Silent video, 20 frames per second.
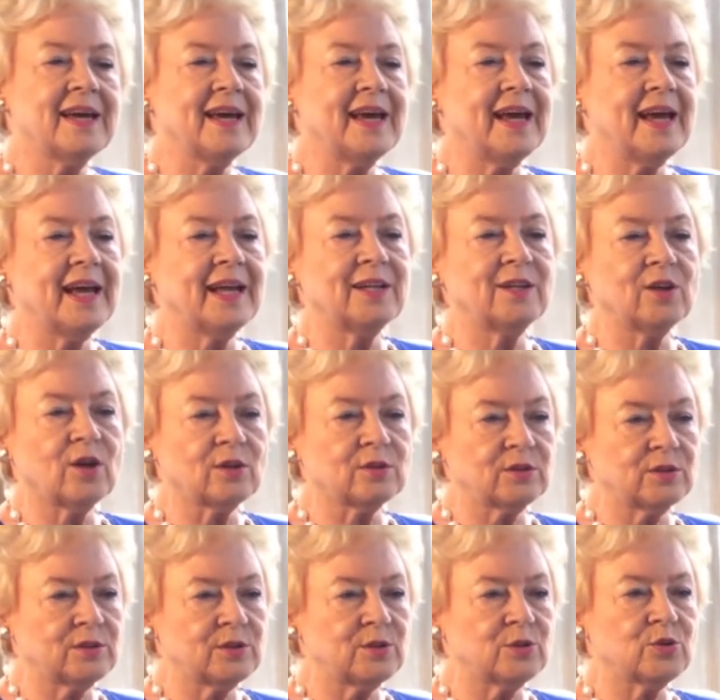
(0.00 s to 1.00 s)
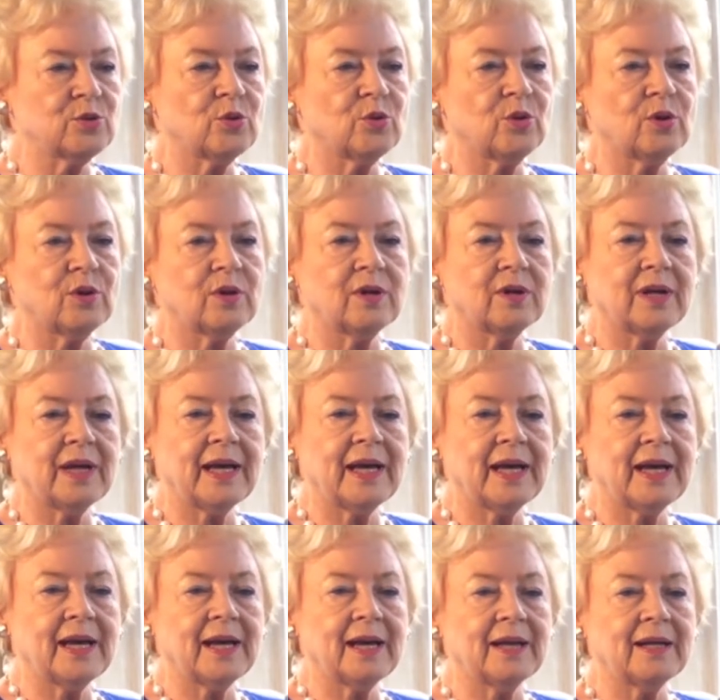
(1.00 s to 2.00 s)
And knocked on the door
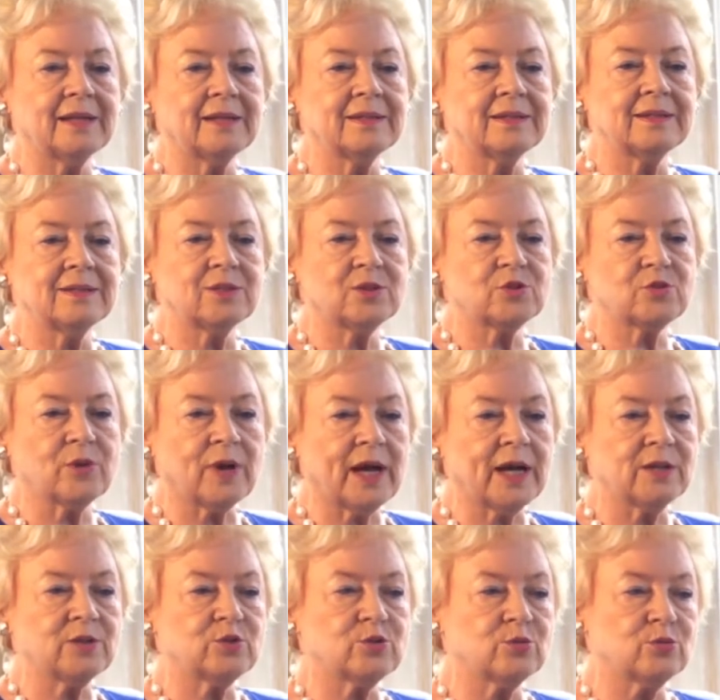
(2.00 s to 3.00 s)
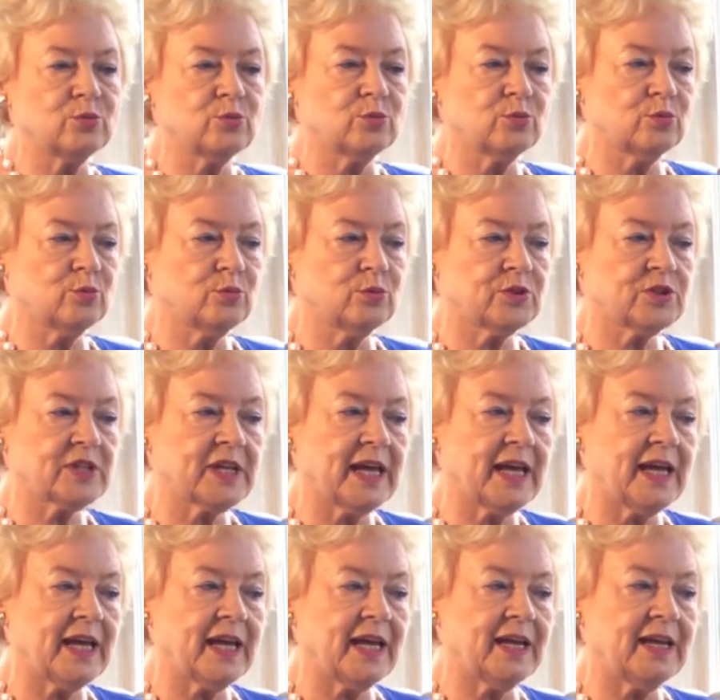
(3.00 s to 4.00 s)
and tried to
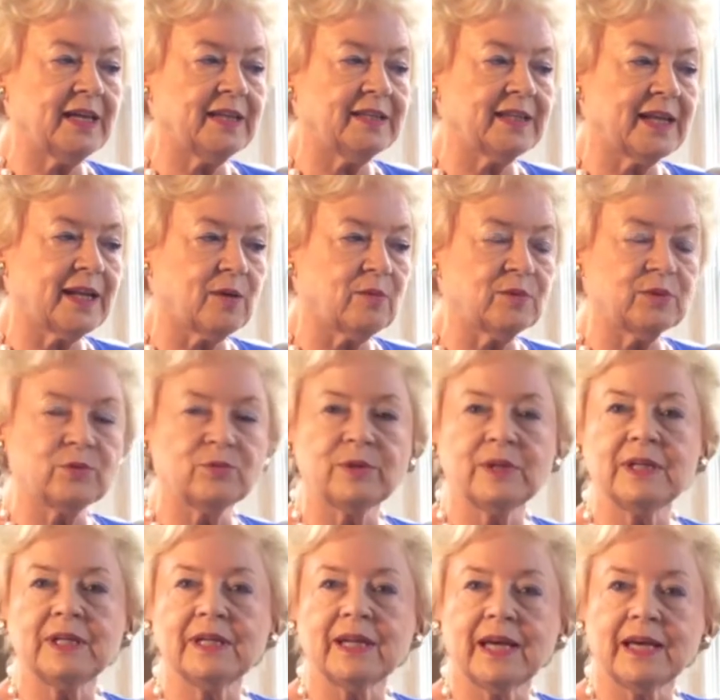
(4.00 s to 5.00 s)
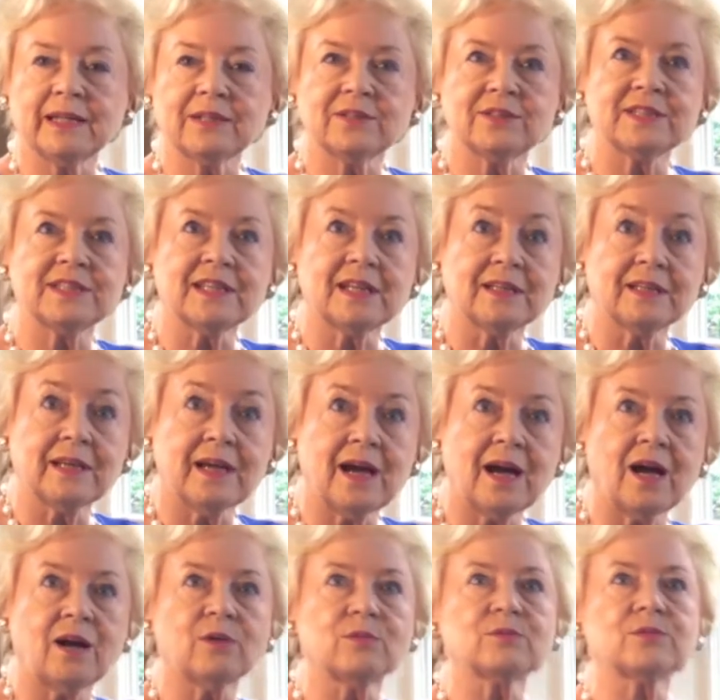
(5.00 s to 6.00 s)
say that I would really like to sell their
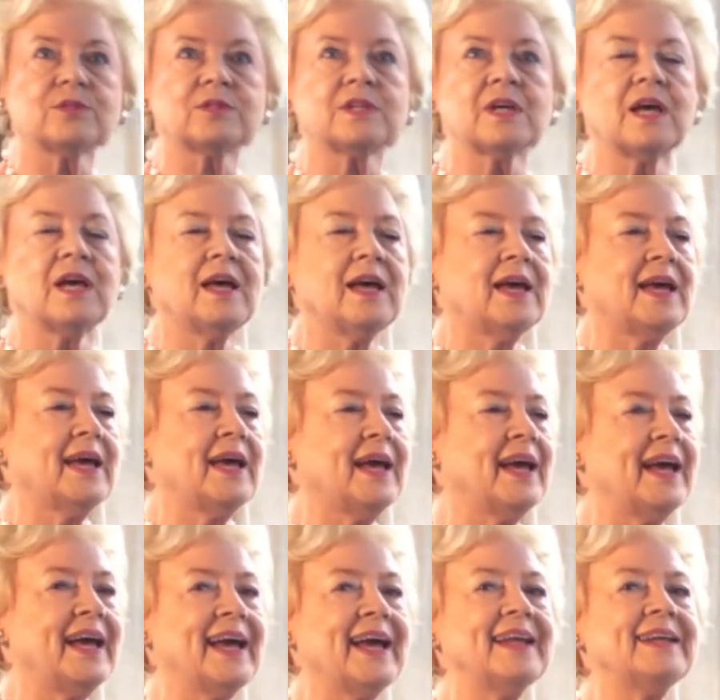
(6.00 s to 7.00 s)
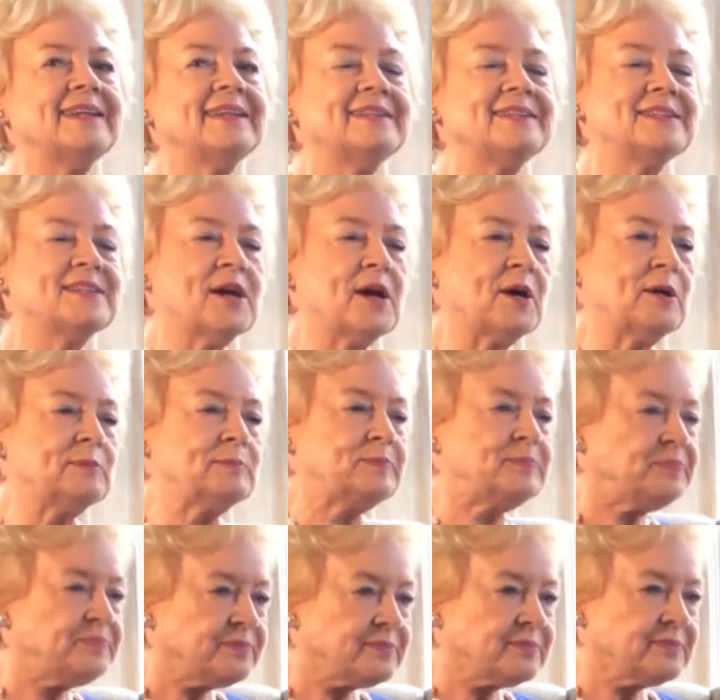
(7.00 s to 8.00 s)
house. And
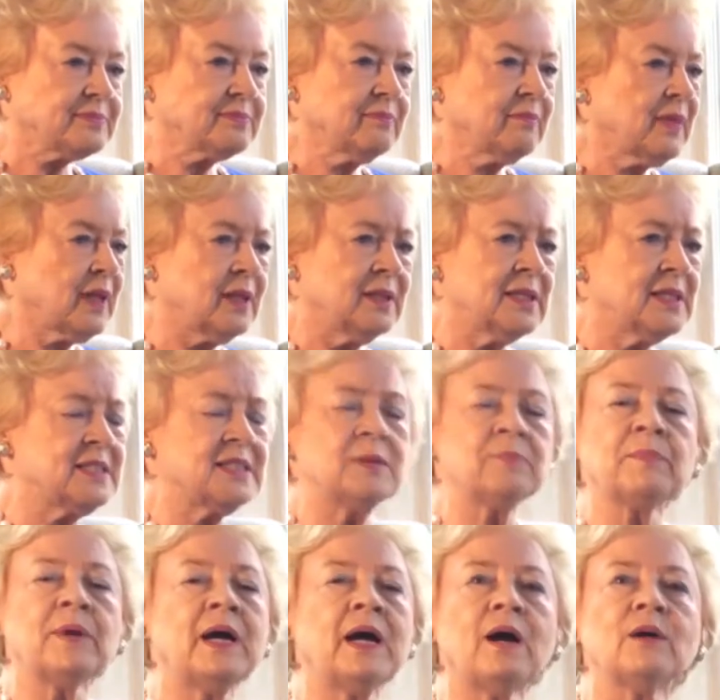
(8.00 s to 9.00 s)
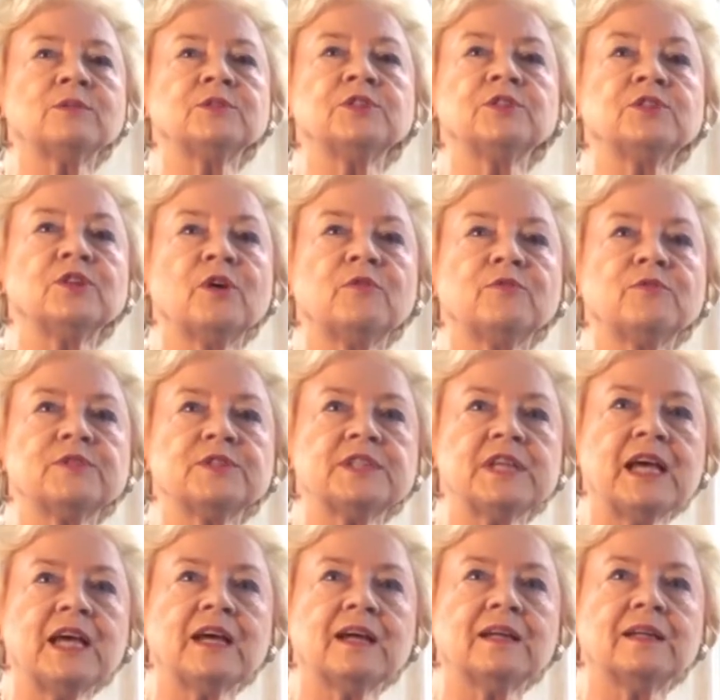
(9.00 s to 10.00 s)
They said, my house is not for
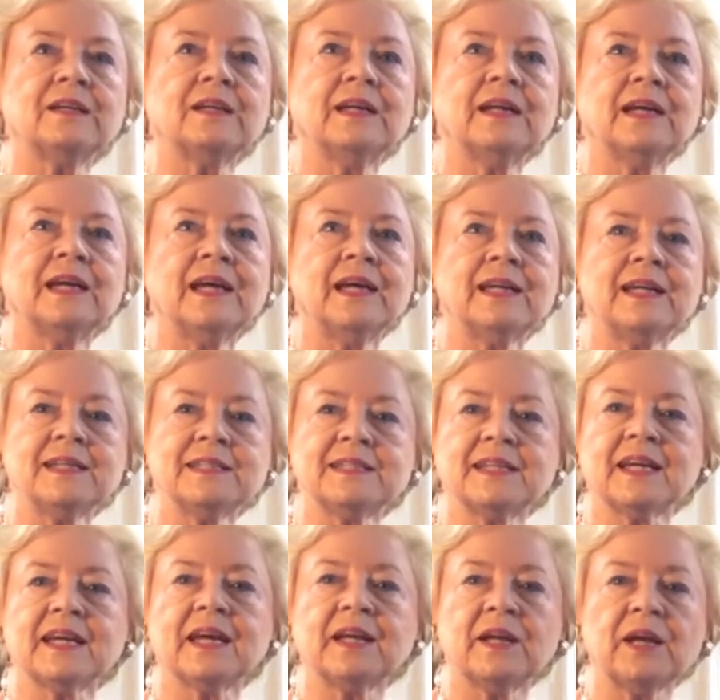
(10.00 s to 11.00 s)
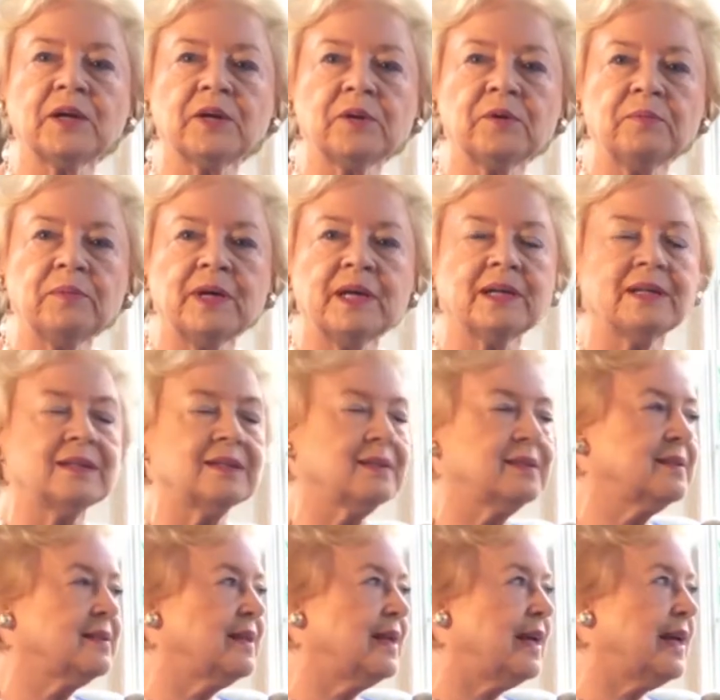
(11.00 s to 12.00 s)
sale. And I said, can I come in?
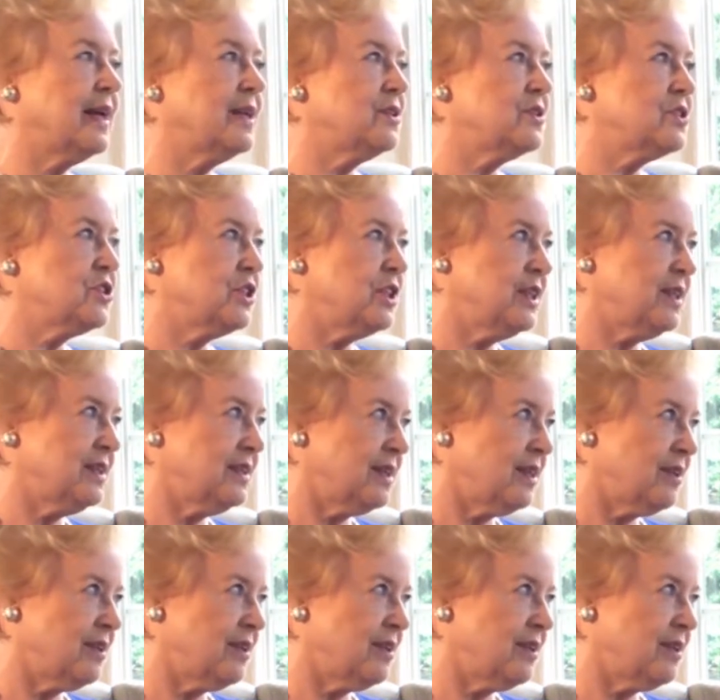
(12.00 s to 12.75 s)
And she